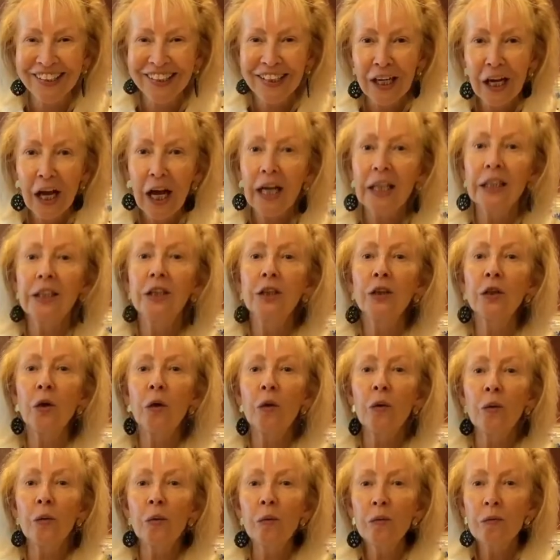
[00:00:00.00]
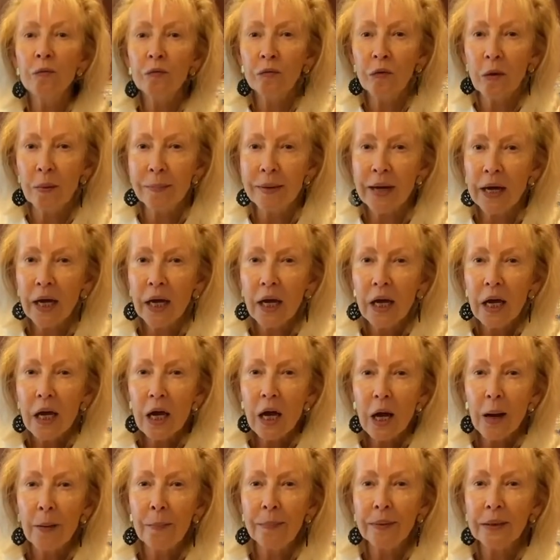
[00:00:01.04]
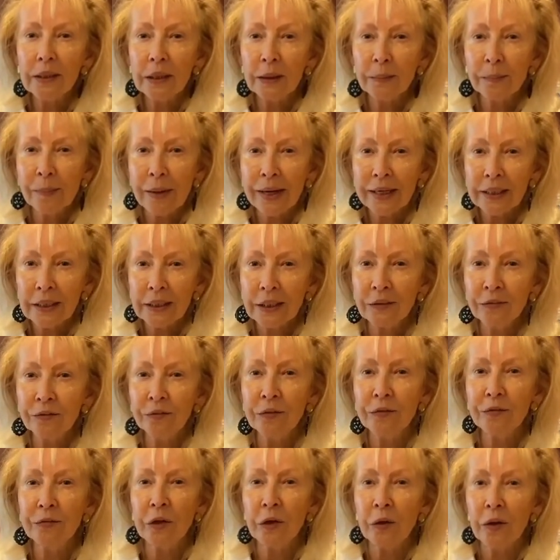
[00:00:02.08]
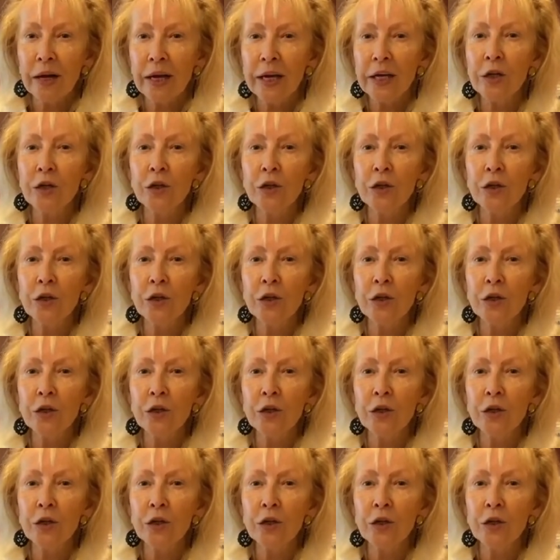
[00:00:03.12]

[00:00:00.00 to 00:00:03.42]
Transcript: And so from a perspective of your inner